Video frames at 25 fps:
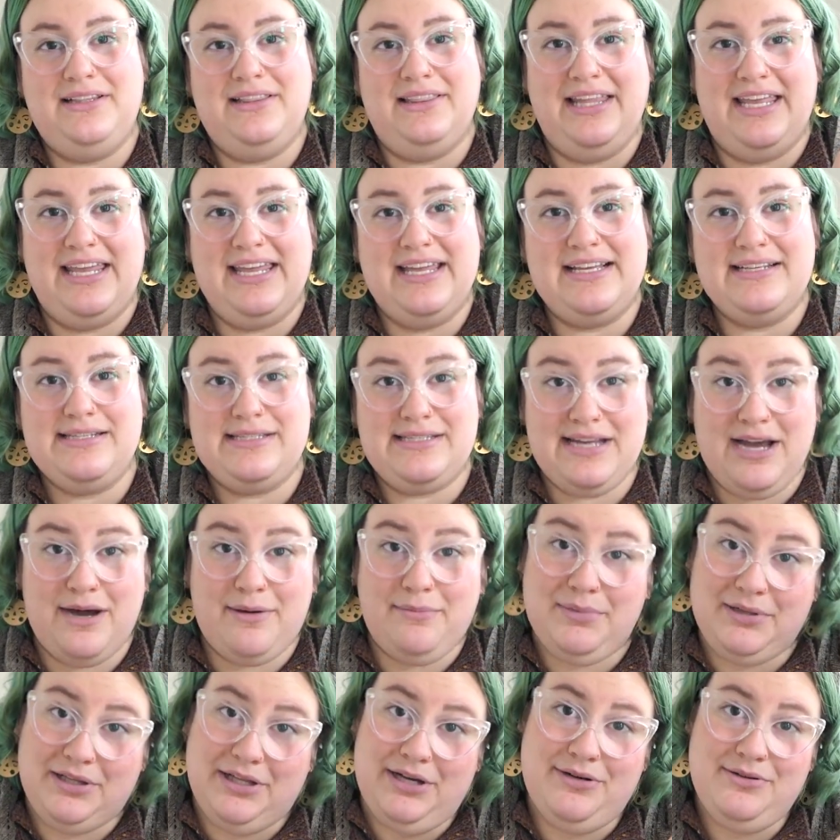link is
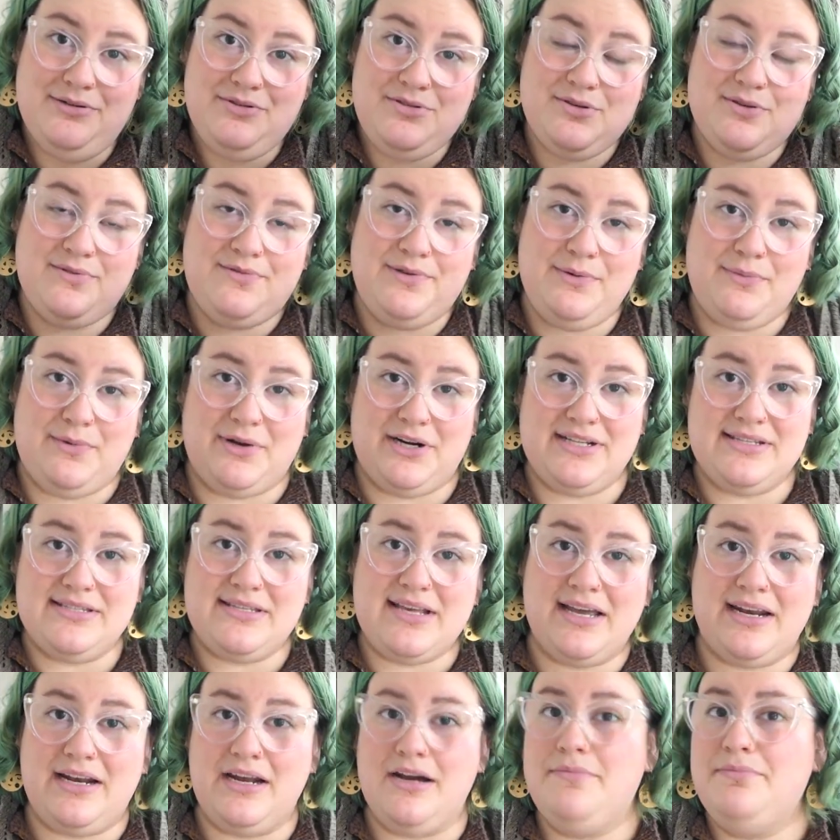down below, so if you want to
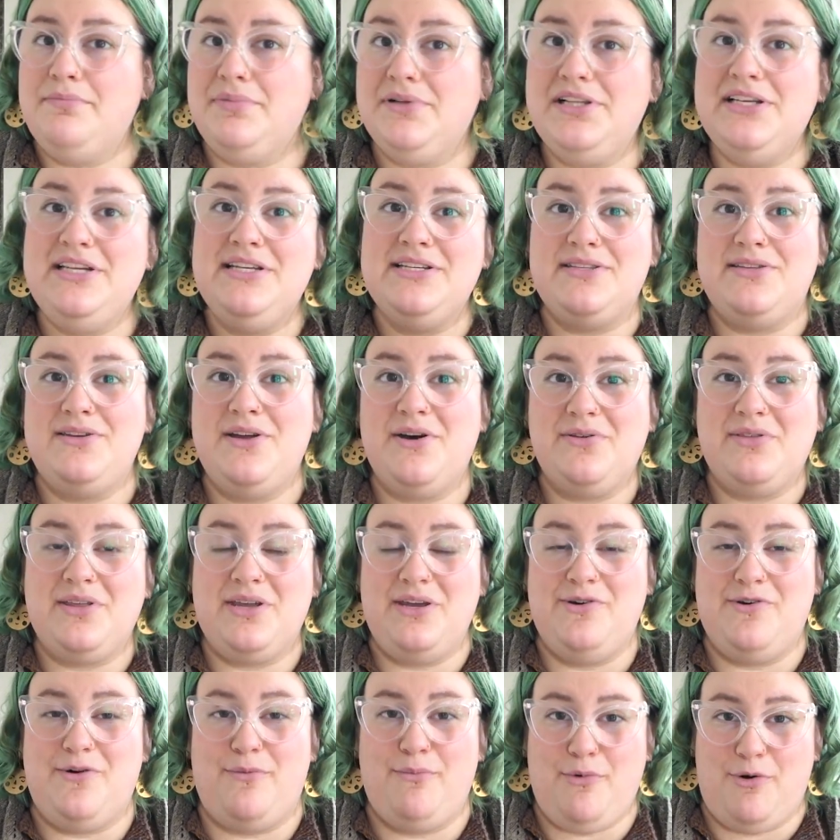sign up, please know
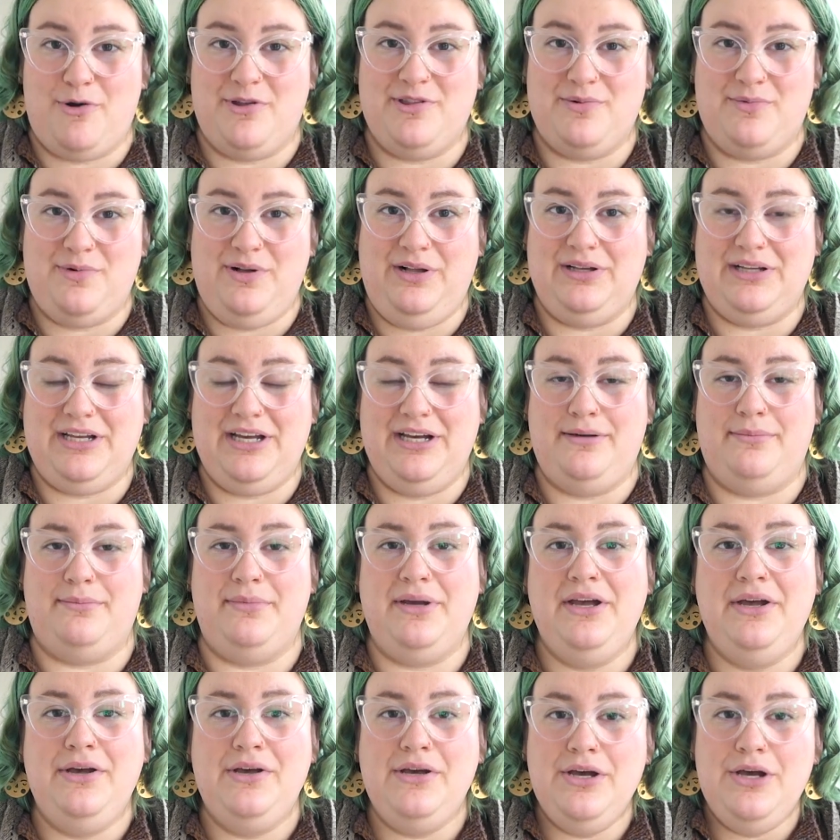that you are more than
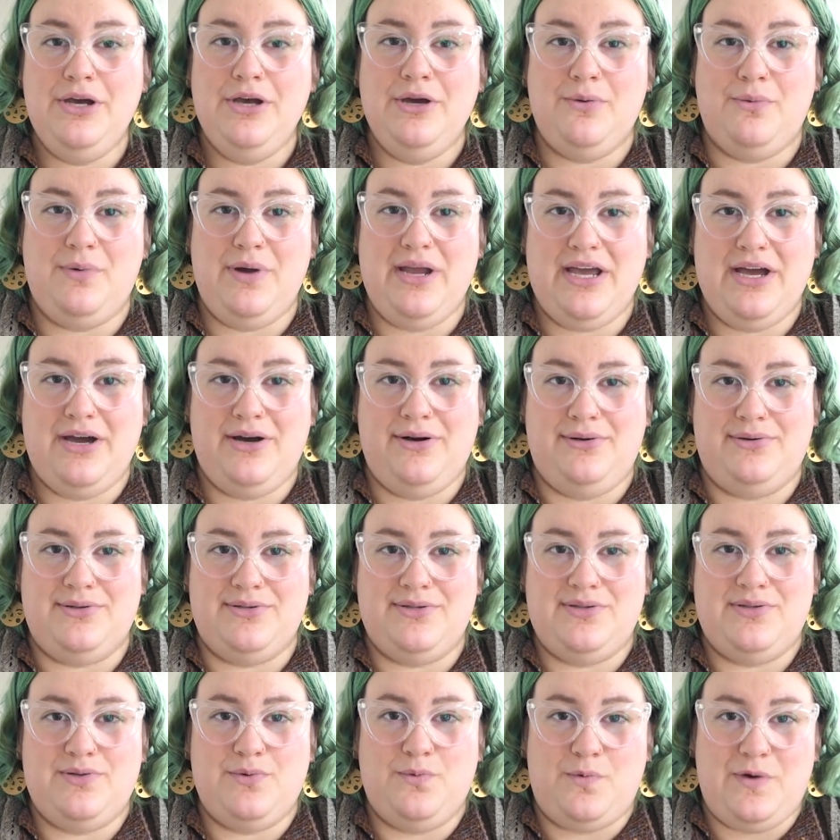welcome. We
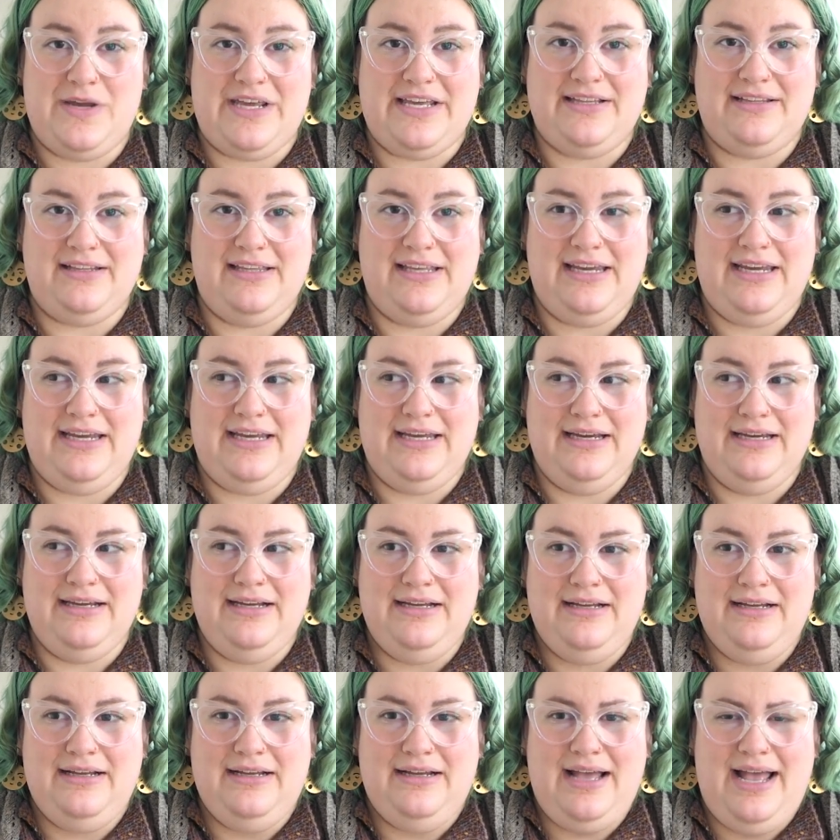host weekly,
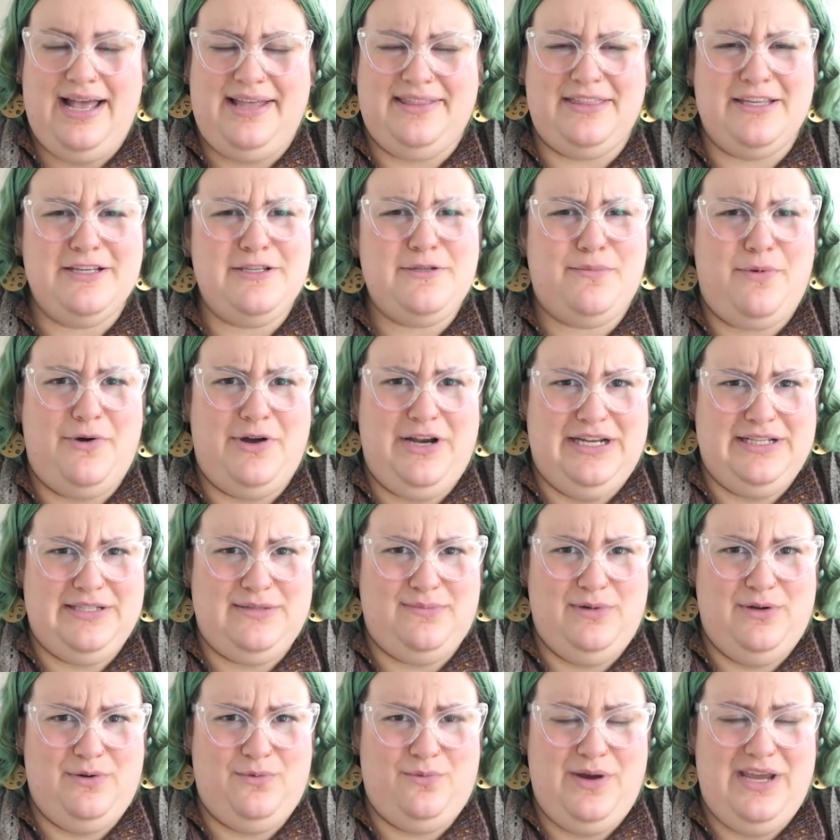at this point
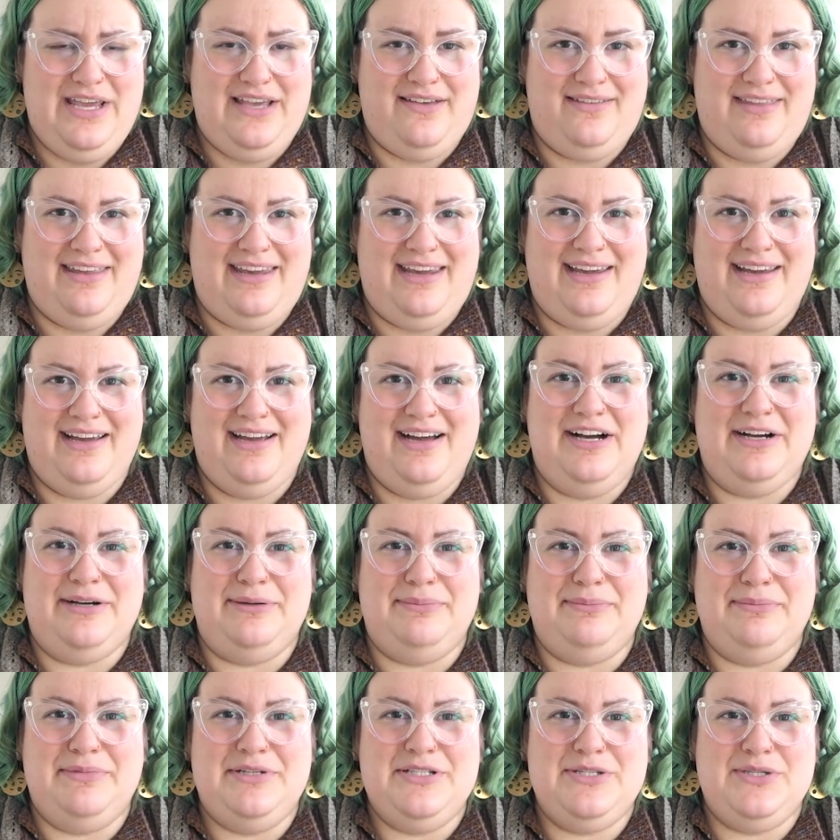it's been weekly,
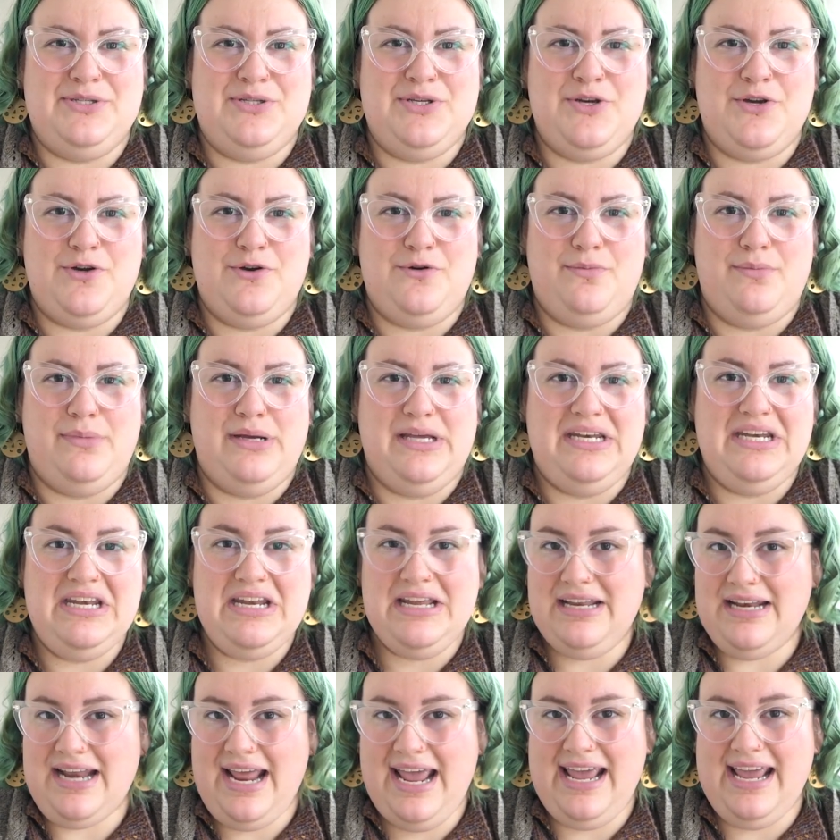Zoom
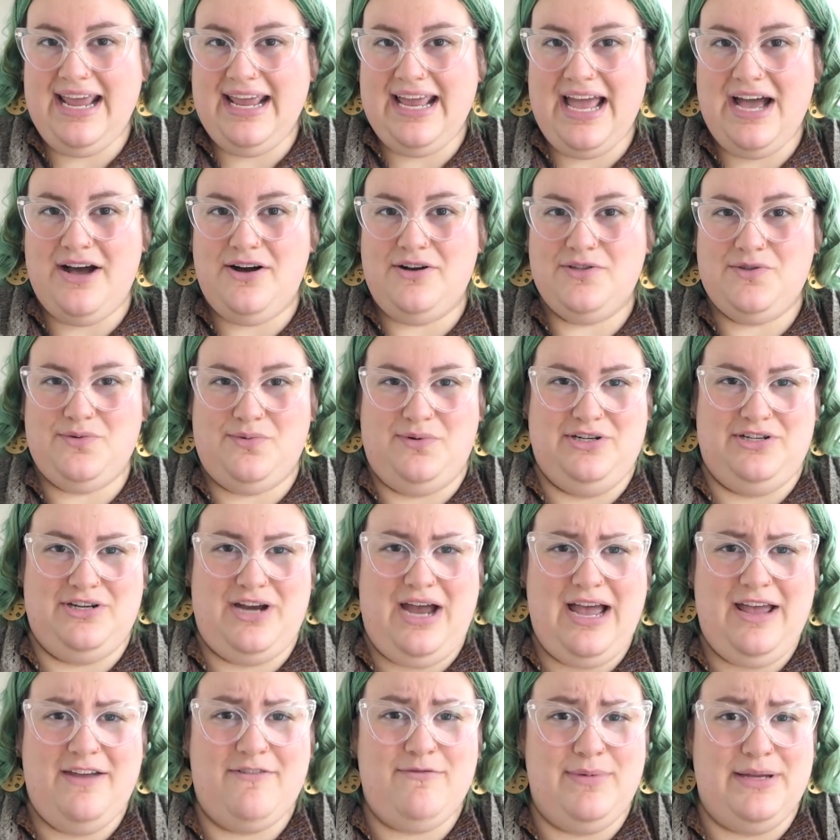knit hangouts, which
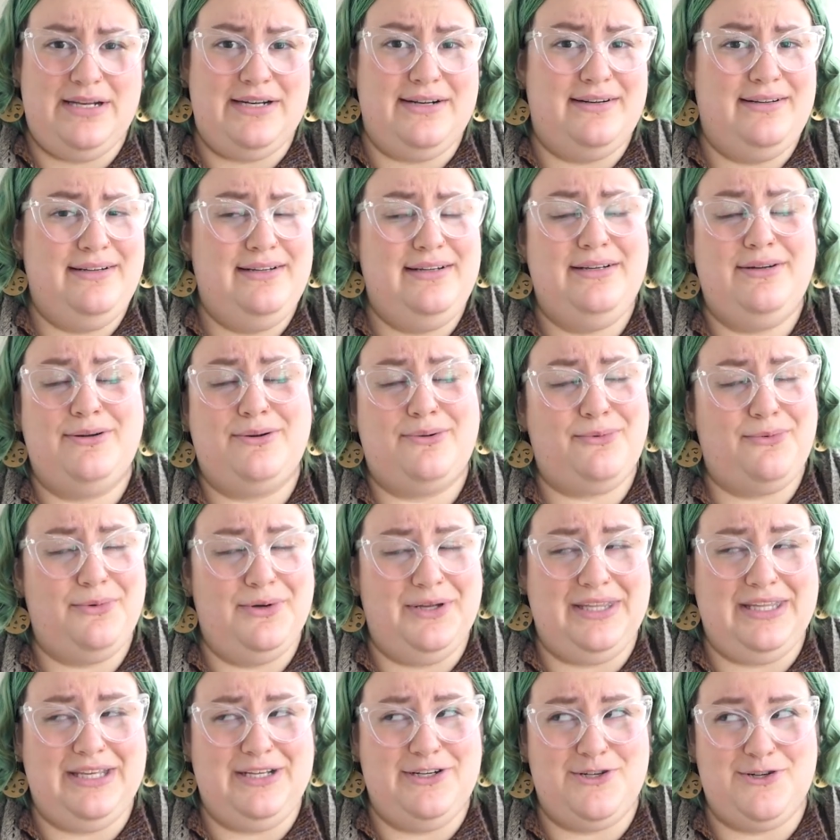I've been
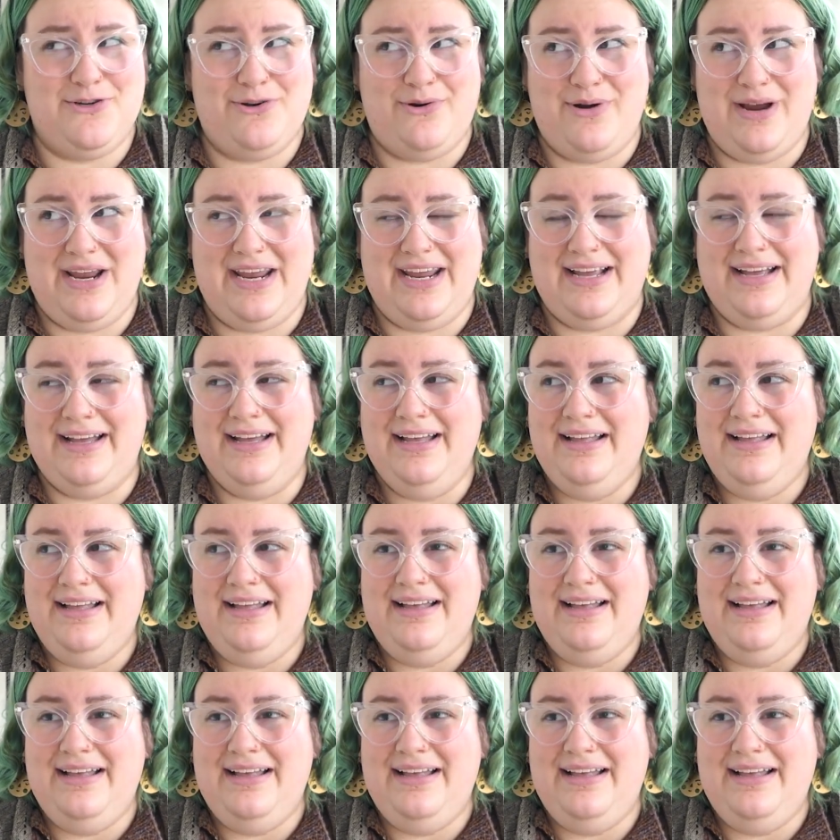really enjoying.